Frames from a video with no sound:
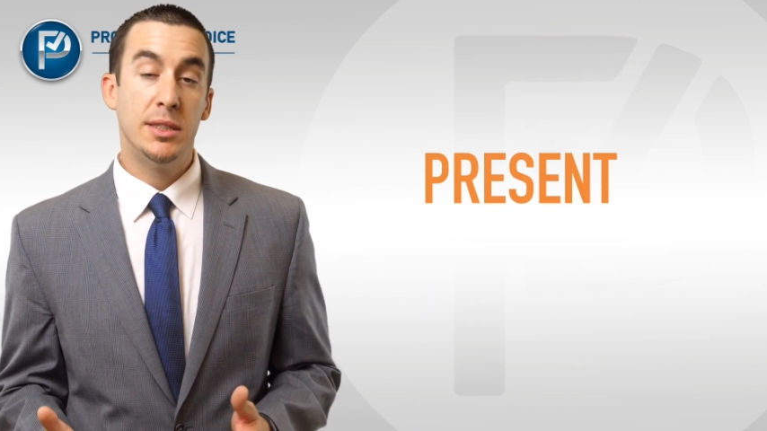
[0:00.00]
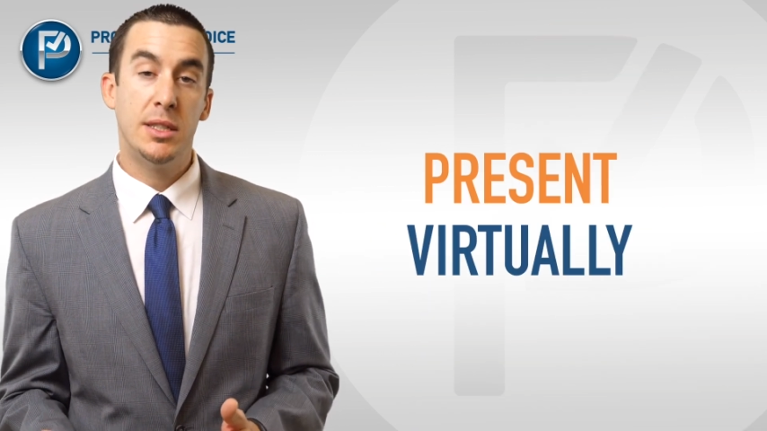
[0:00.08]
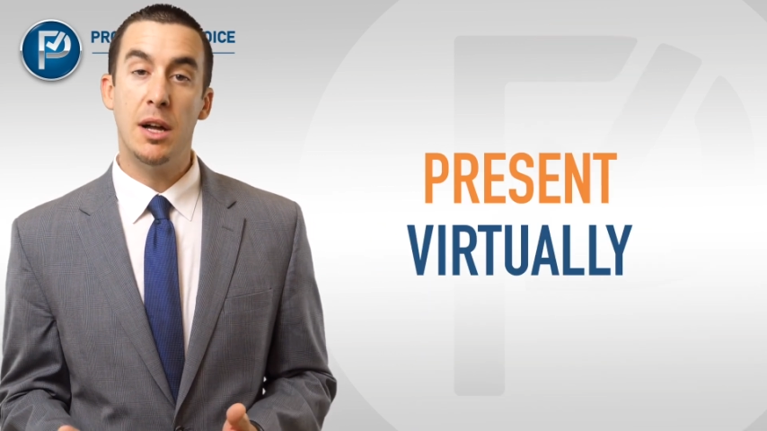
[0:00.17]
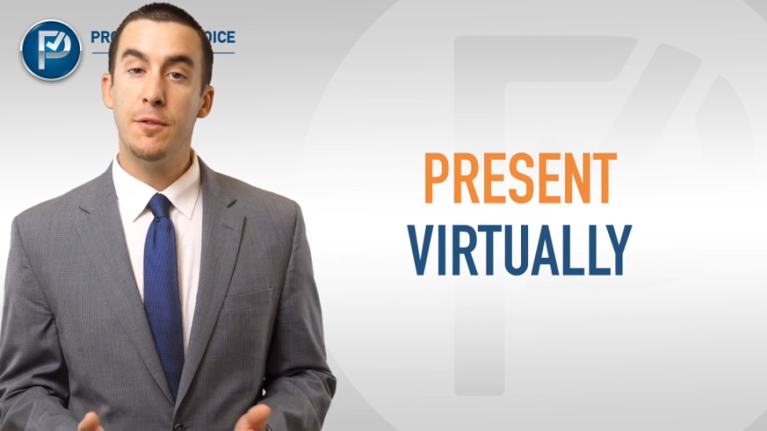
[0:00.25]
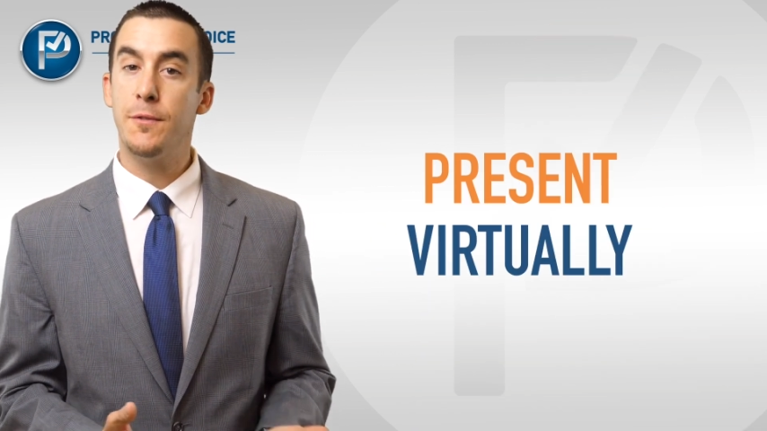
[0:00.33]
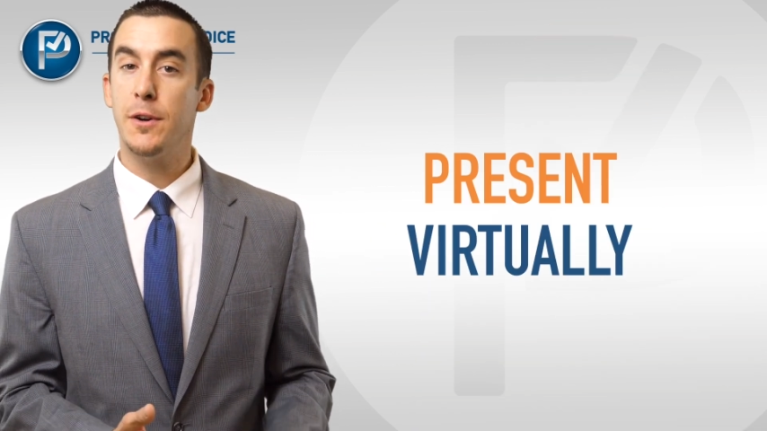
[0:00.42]

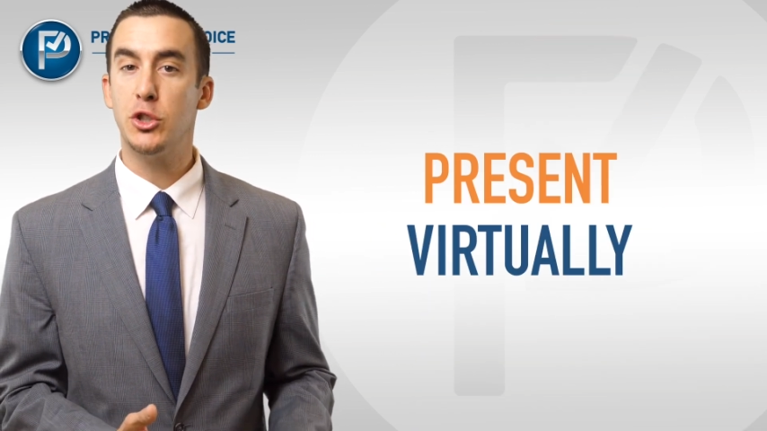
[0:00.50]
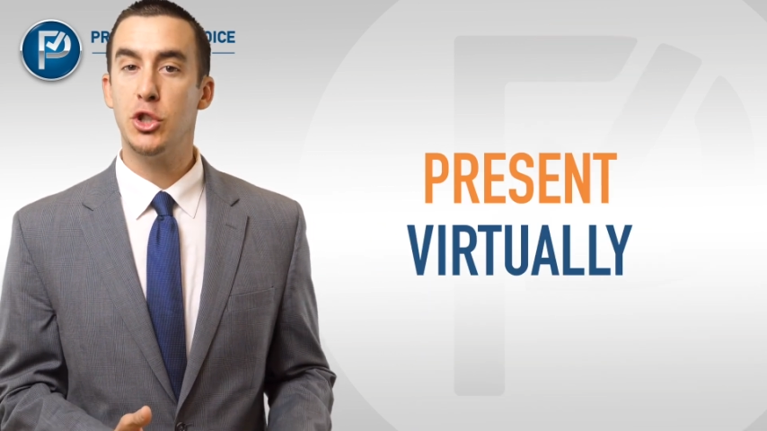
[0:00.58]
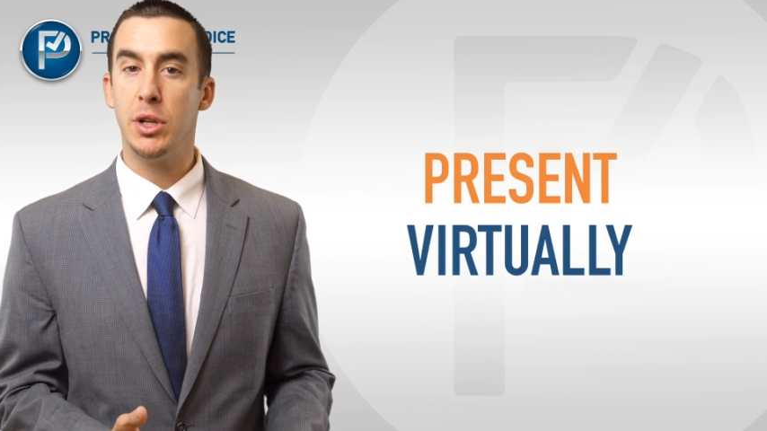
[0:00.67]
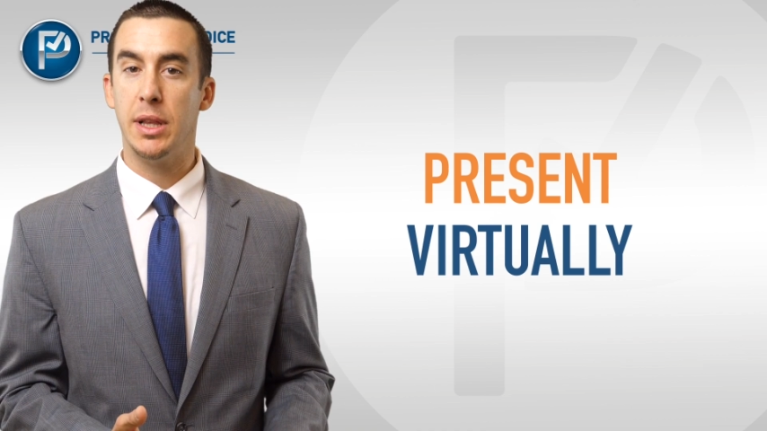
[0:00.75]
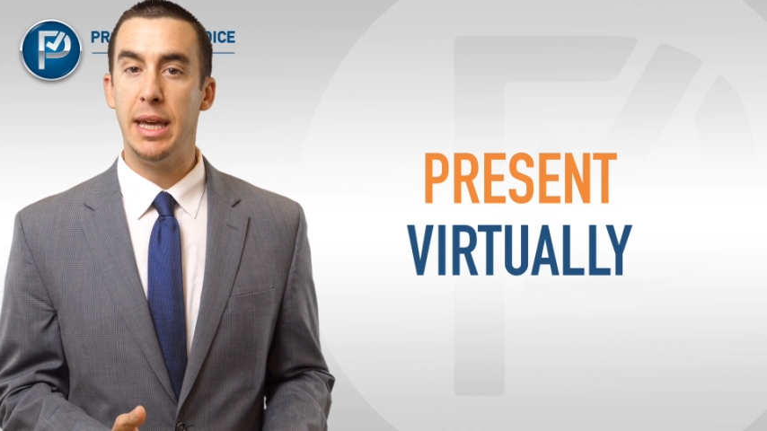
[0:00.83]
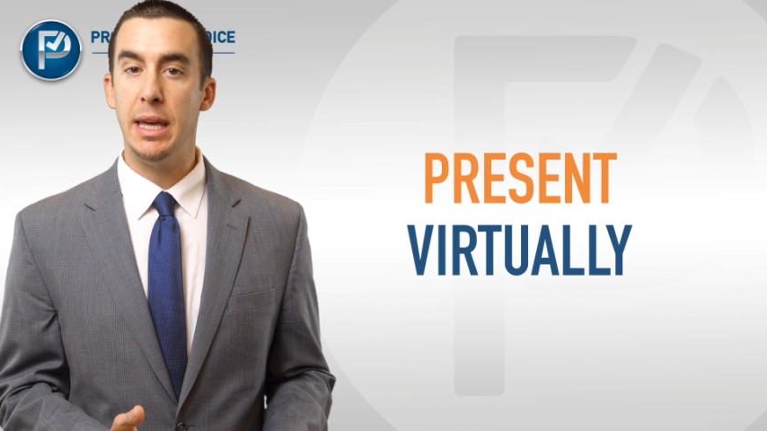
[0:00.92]
done
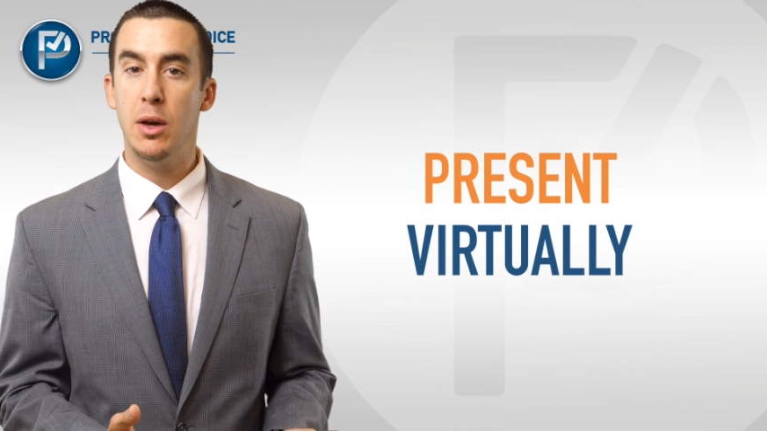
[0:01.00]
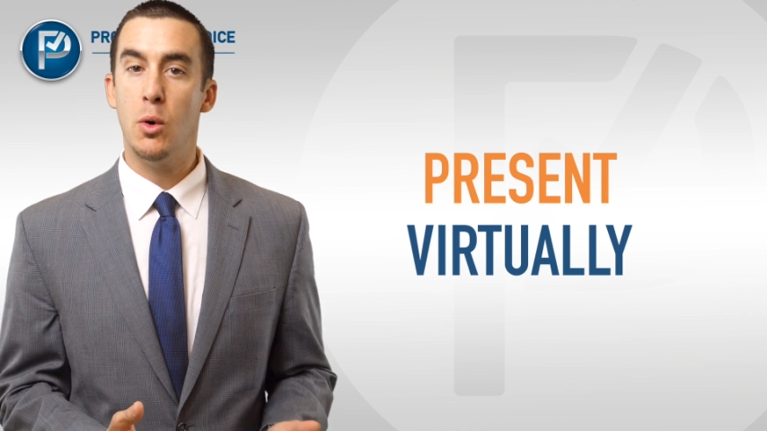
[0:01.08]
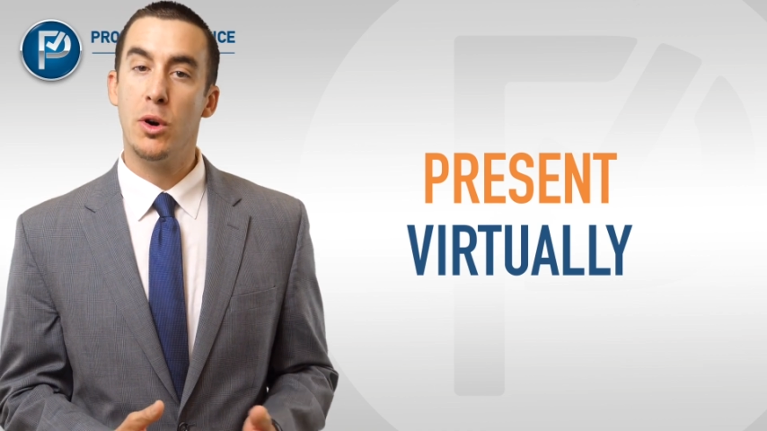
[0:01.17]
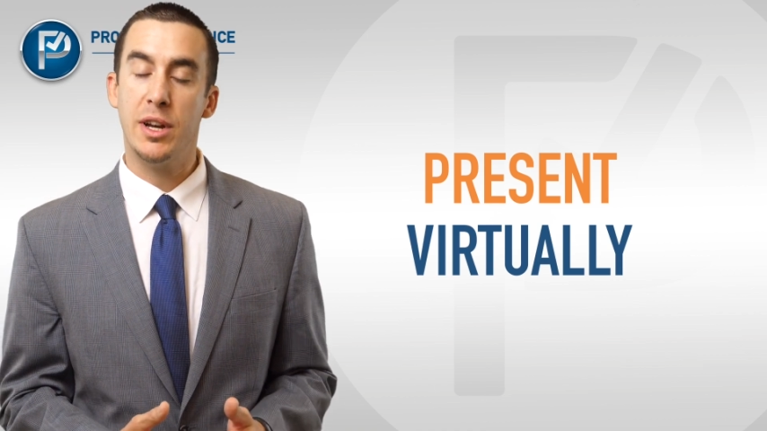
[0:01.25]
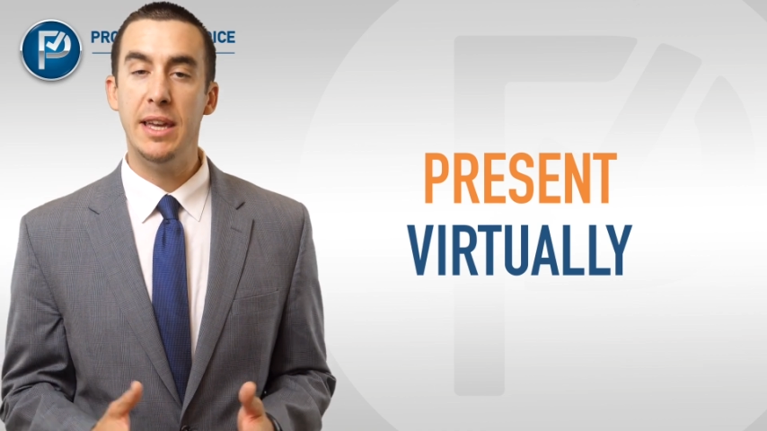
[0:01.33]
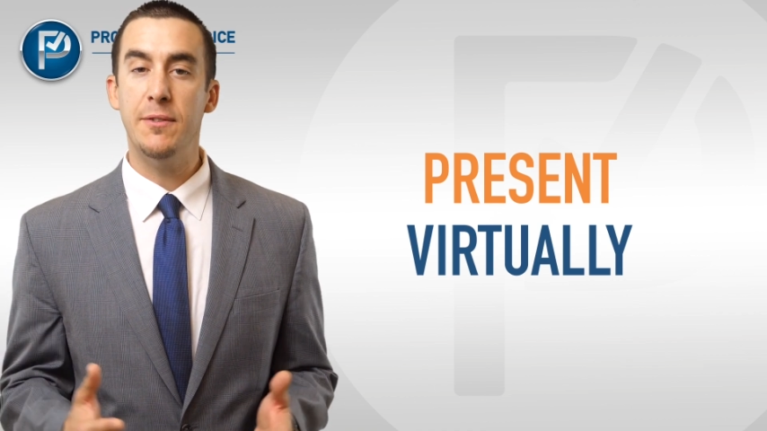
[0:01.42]
virtually,
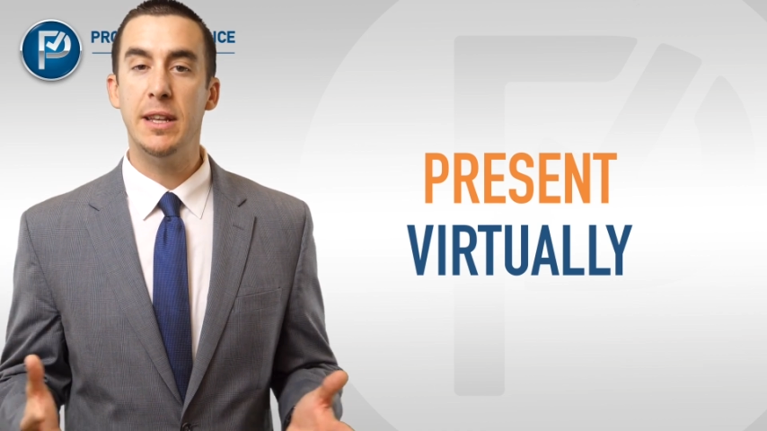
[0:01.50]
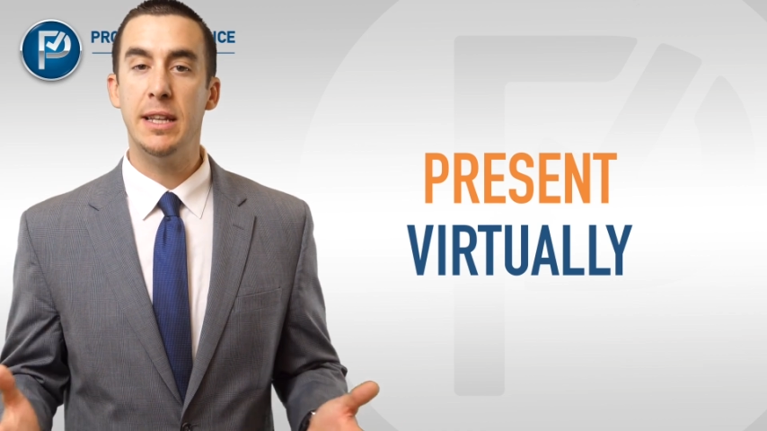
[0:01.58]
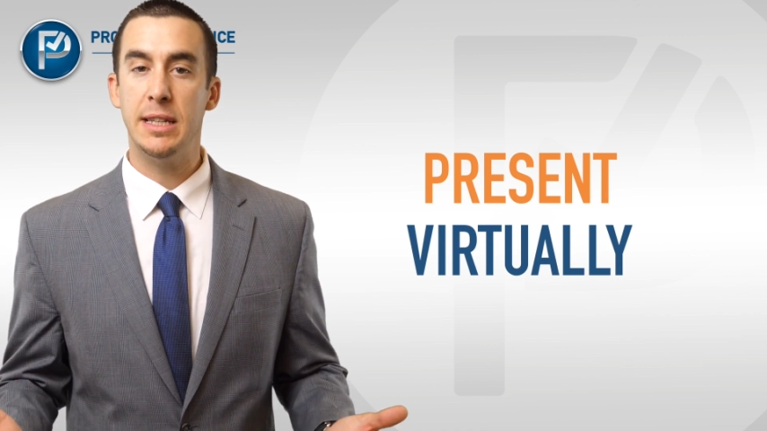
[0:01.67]
or even